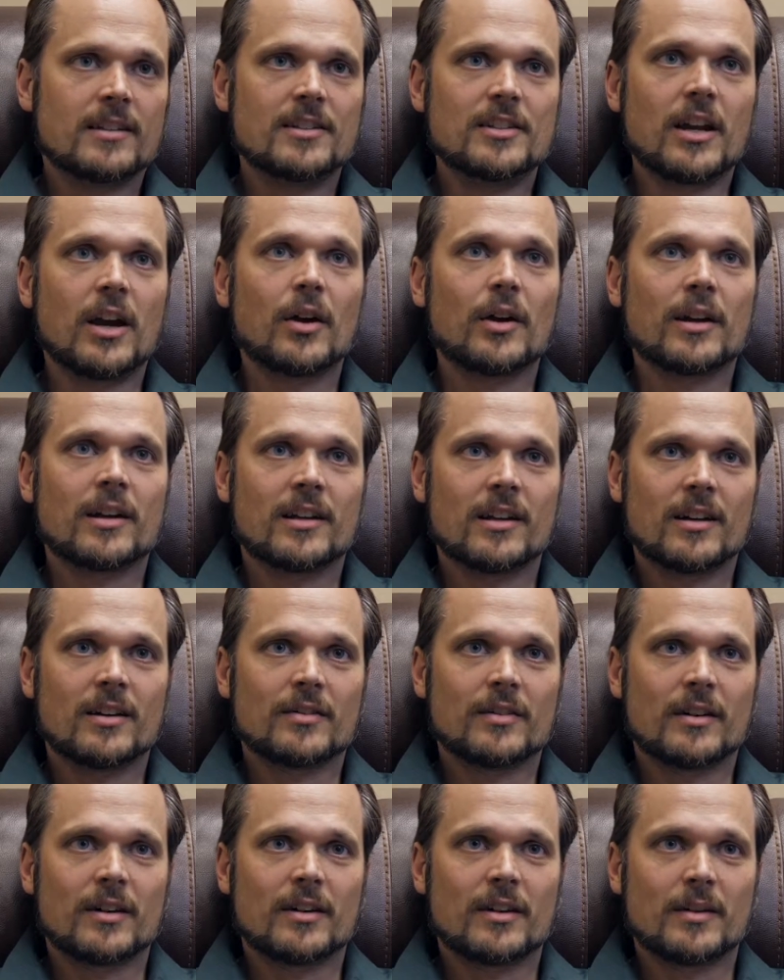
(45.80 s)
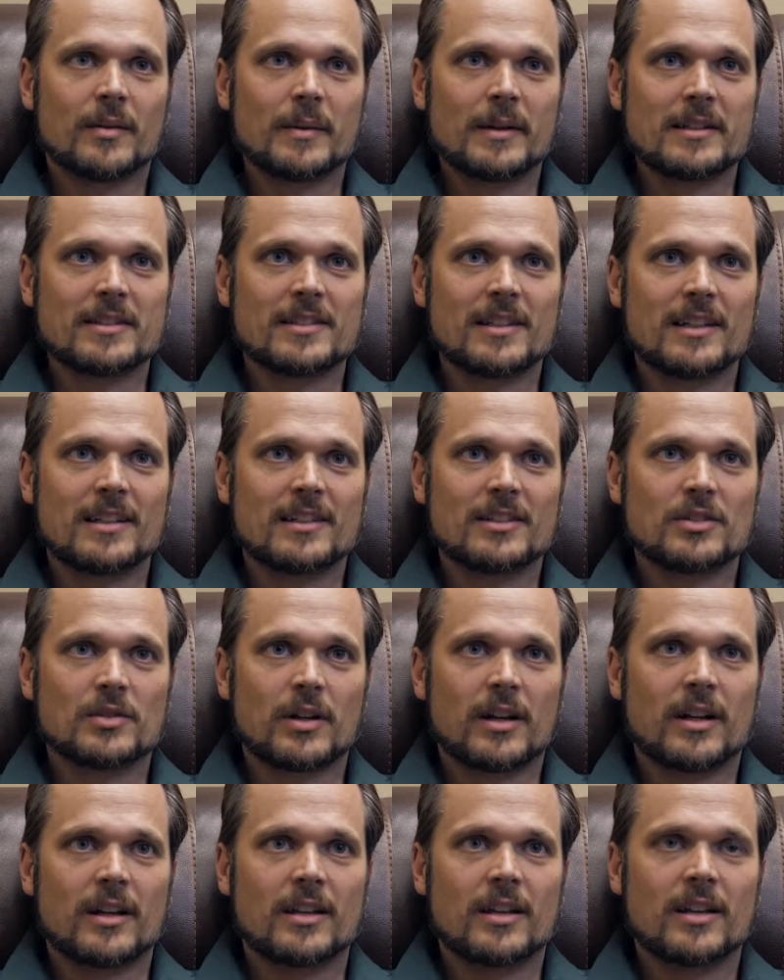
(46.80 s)
daring enough, I might say, to
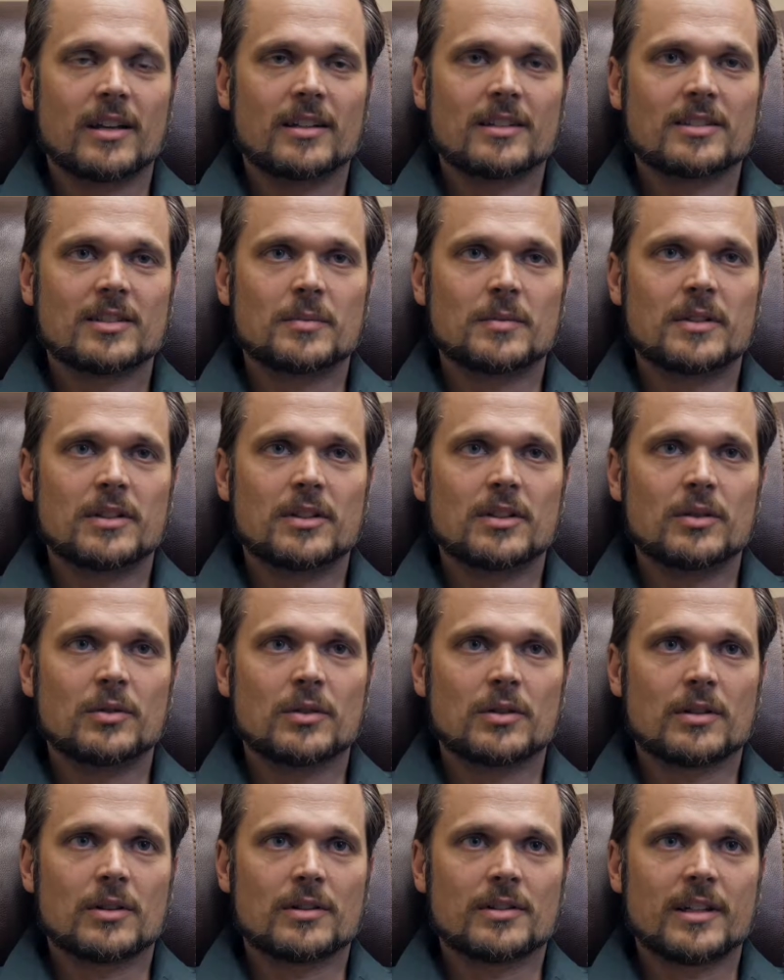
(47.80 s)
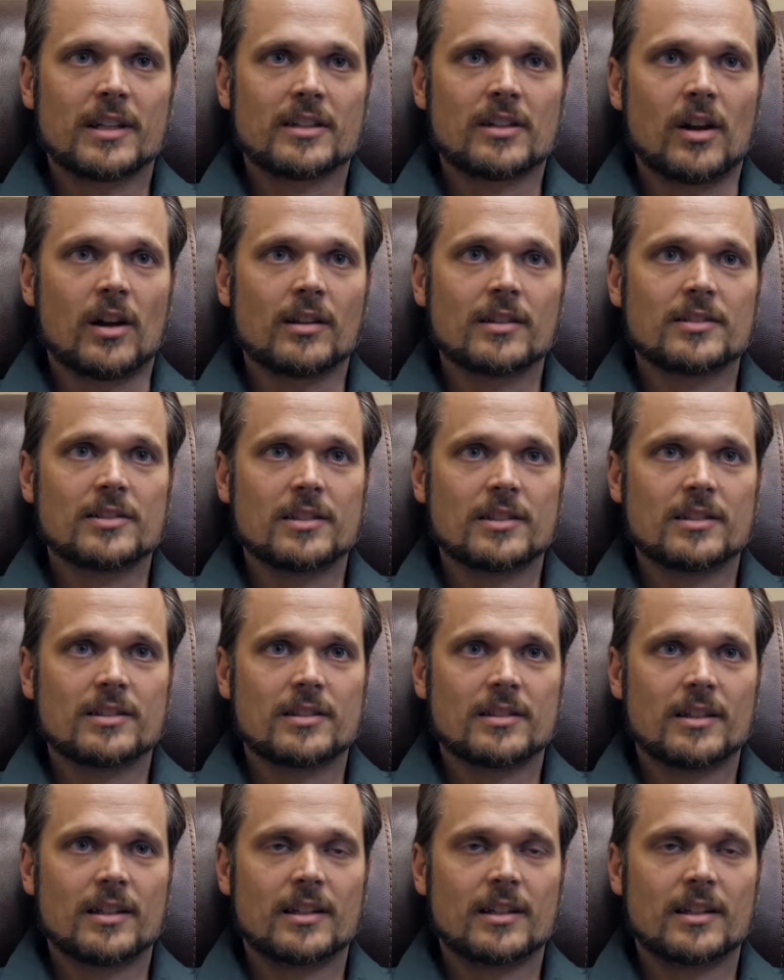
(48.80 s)
try some of the newer technologies.